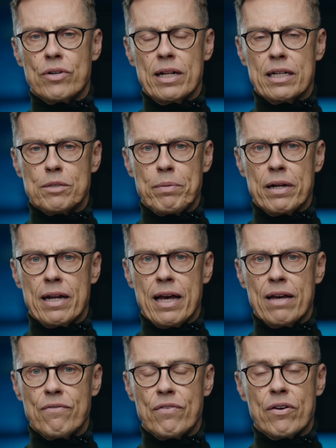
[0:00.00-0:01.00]
has been
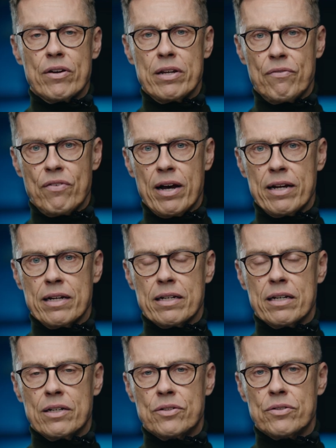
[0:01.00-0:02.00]
a very divided
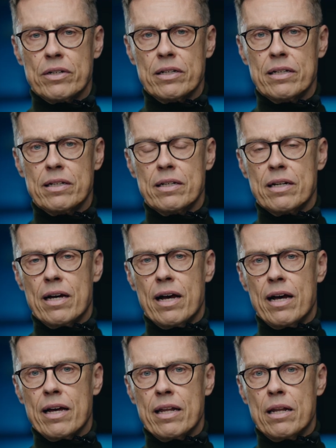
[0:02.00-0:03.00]
country
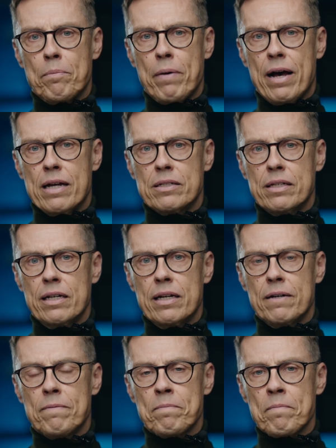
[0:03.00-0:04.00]
in the past
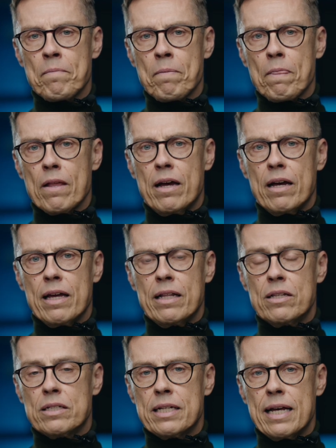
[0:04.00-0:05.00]
year,
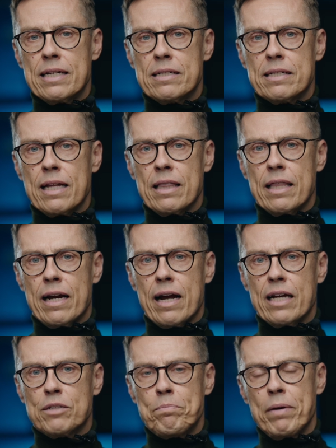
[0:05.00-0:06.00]
in the sense that there
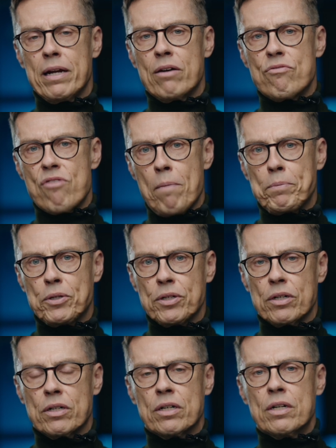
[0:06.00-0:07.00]
has been a
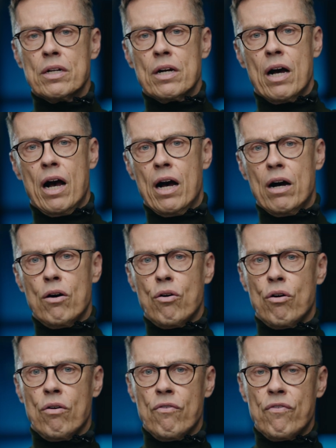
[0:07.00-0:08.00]
rupture
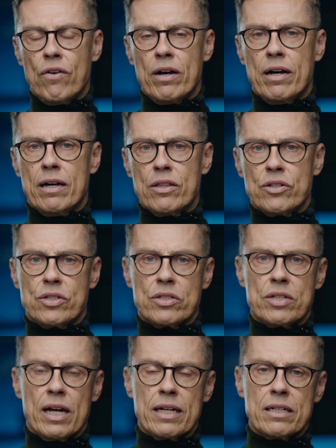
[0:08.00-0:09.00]
of the
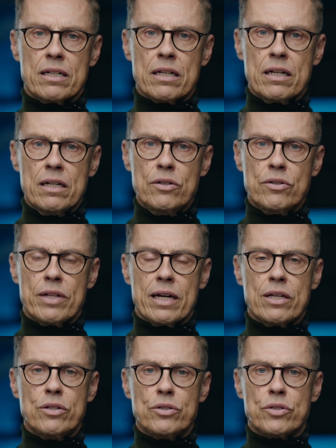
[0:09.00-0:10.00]
societal glue
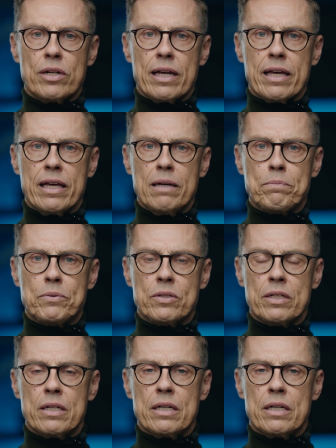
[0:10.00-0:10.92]
that usually keeps